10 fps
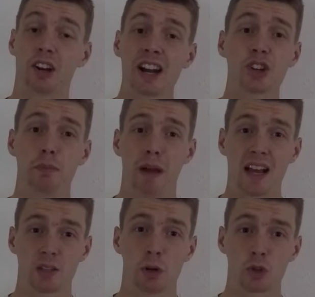They're actually
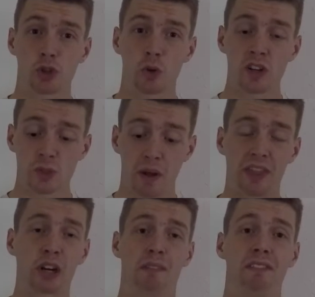basketball shorts, but
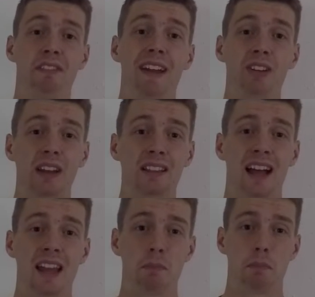they're a very
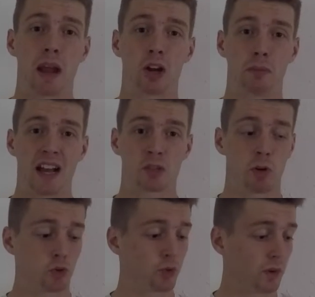light pair of
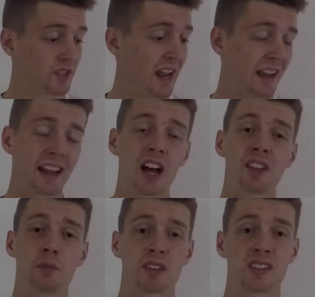basketball shorts. And I got
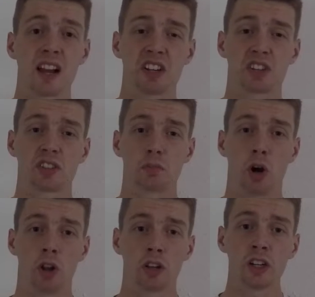them a size
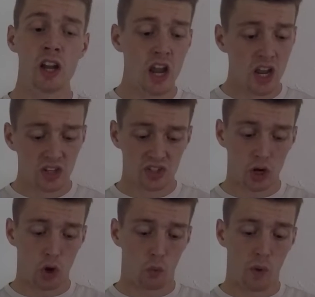smaller,
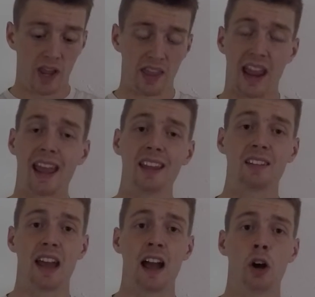so when they hang
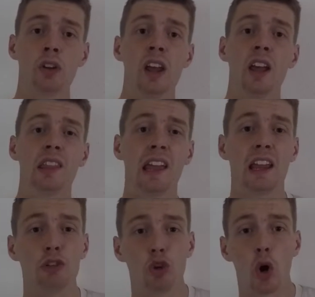down,
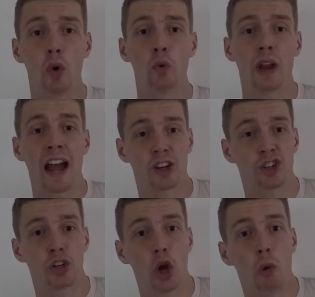they don't
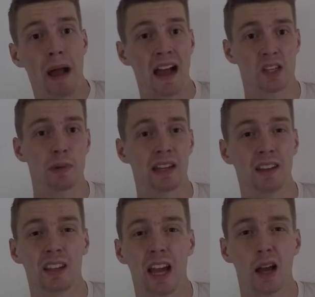actually go past my
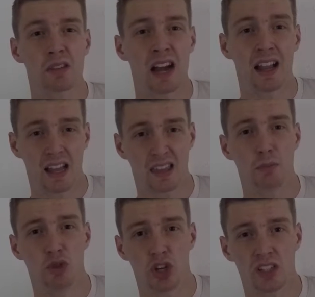kneecaps. I like
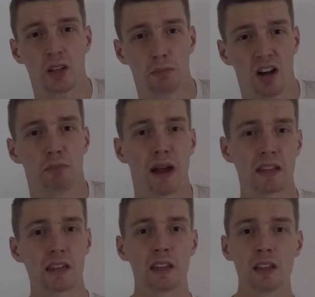them just above my
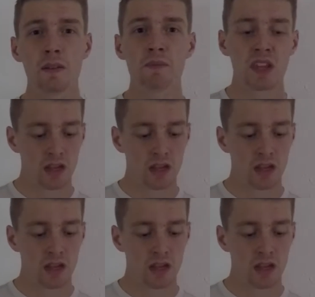knee.